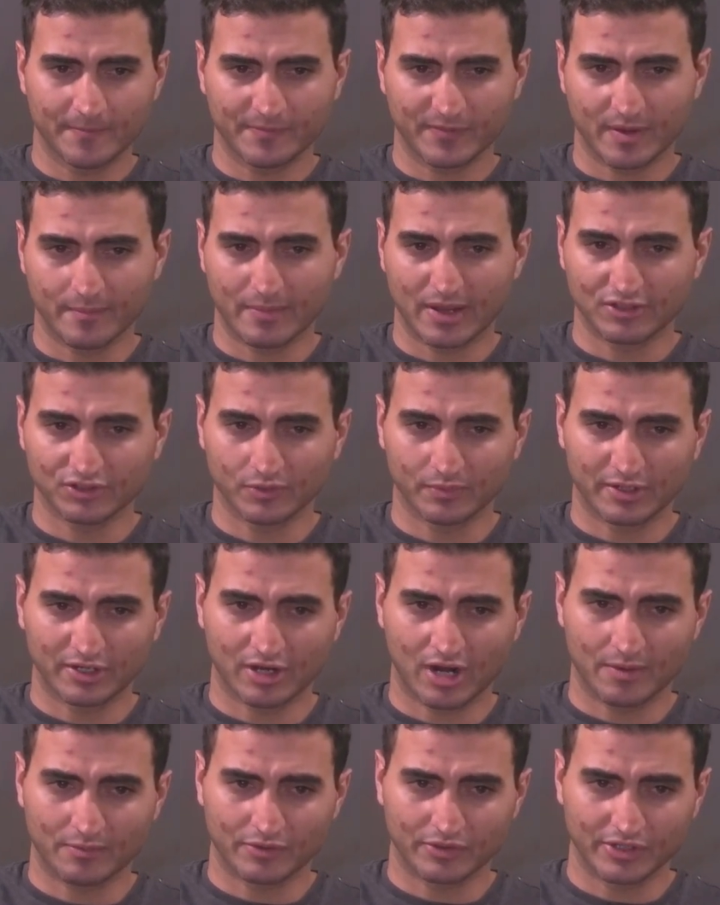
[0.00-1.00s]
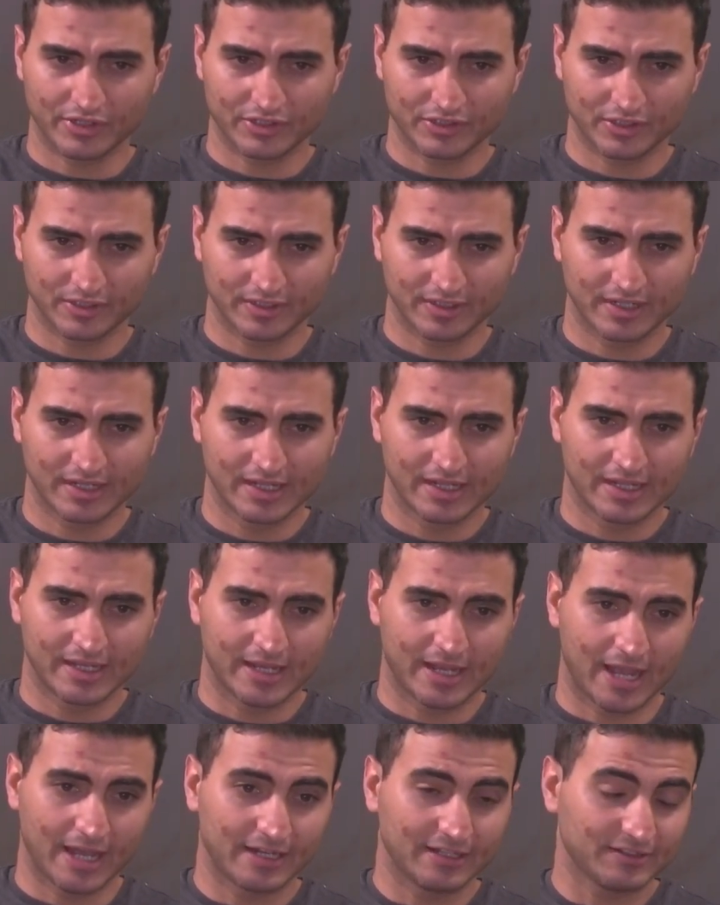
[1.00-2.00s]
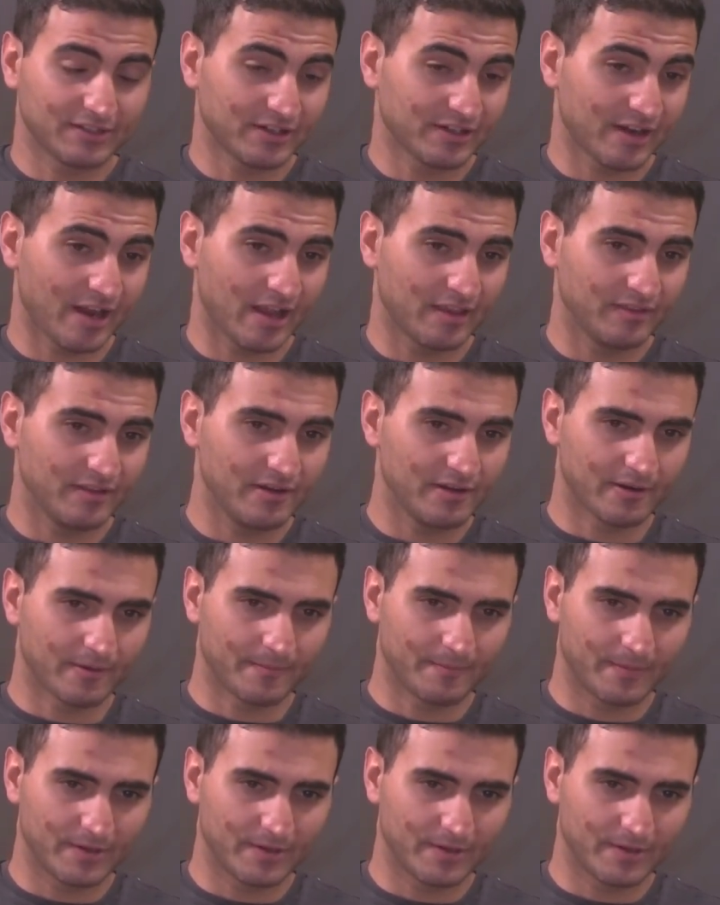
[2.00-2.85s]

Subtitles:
embezzlement operation. And it didn't end there.